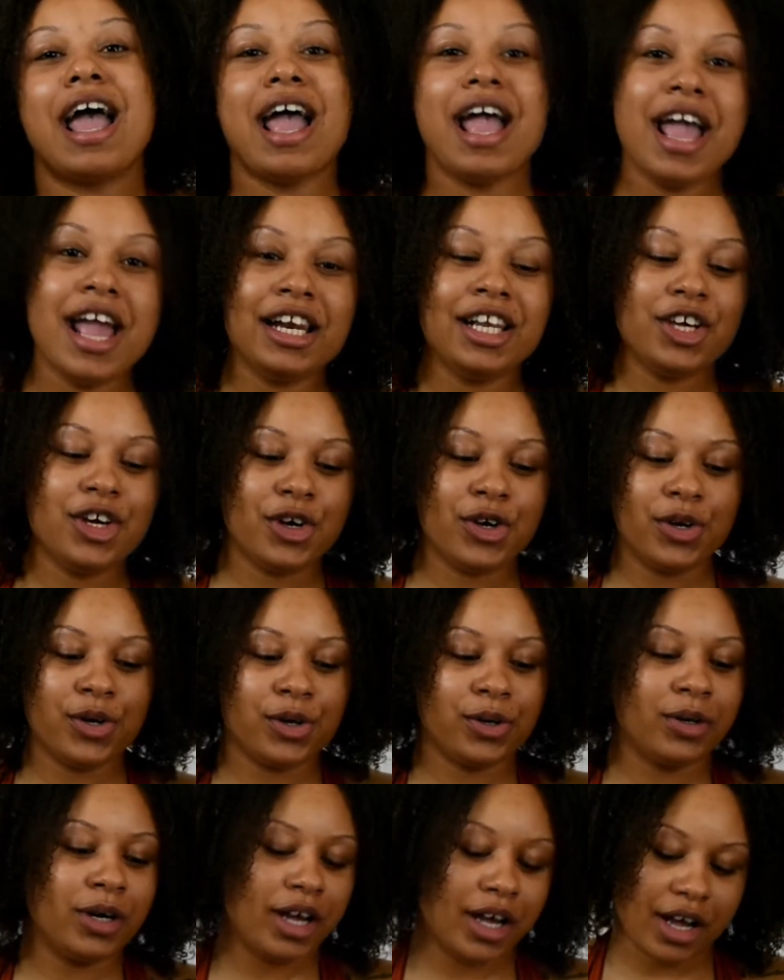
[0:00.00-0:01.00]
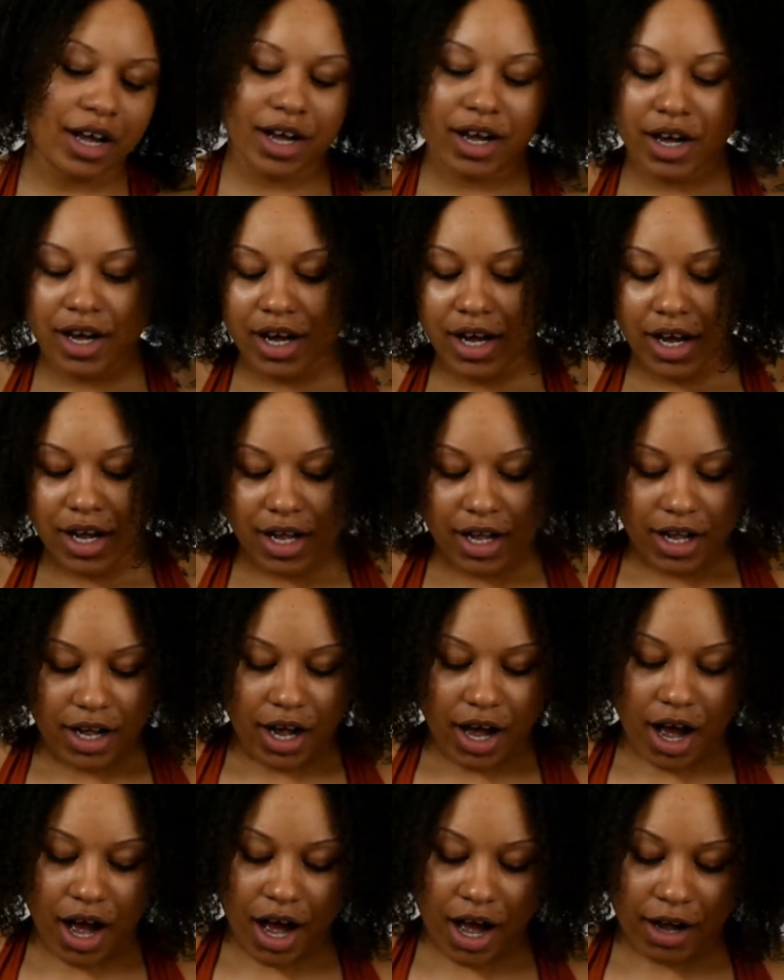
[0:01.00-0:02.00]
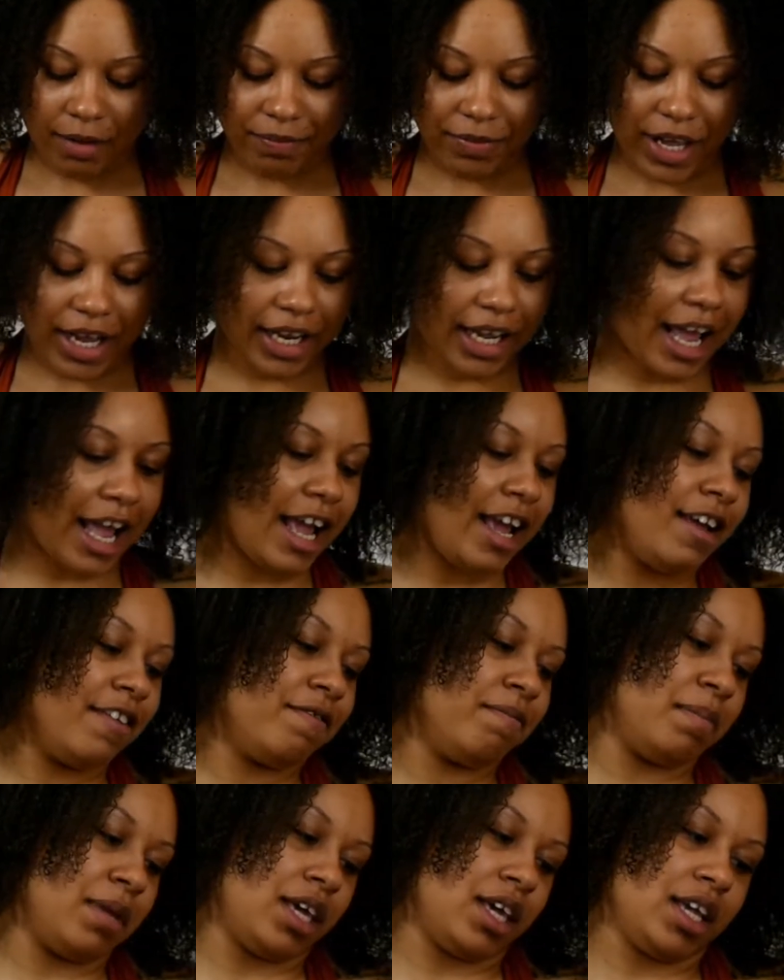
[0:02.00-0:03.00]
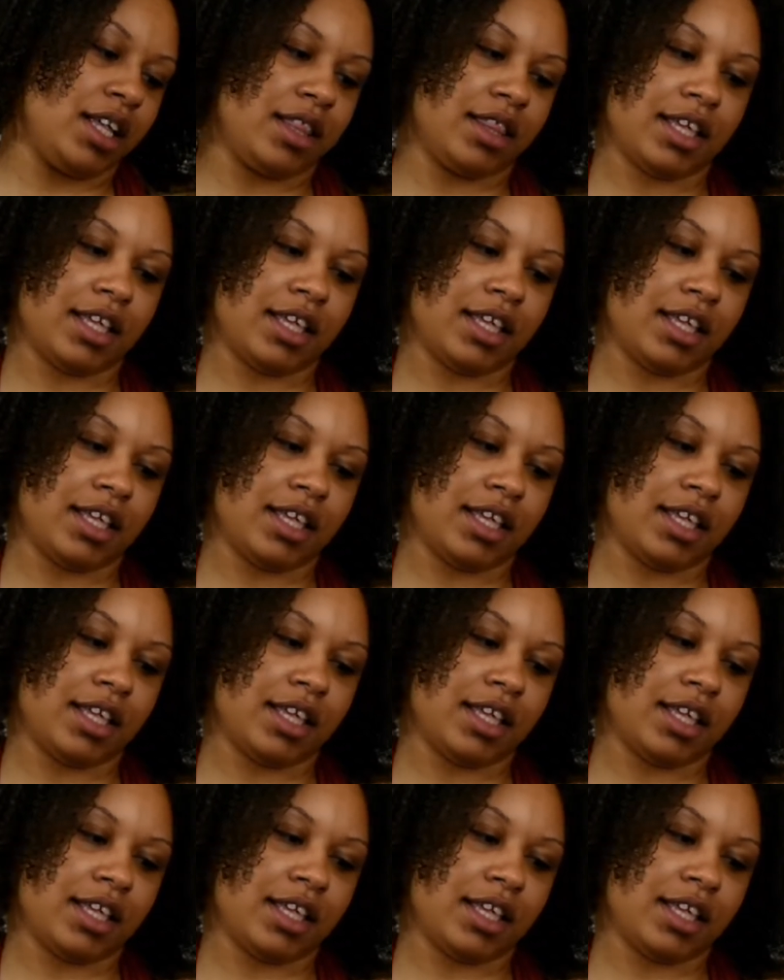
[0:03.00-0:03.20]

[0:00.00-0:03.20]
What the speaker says: Anywho, they gave me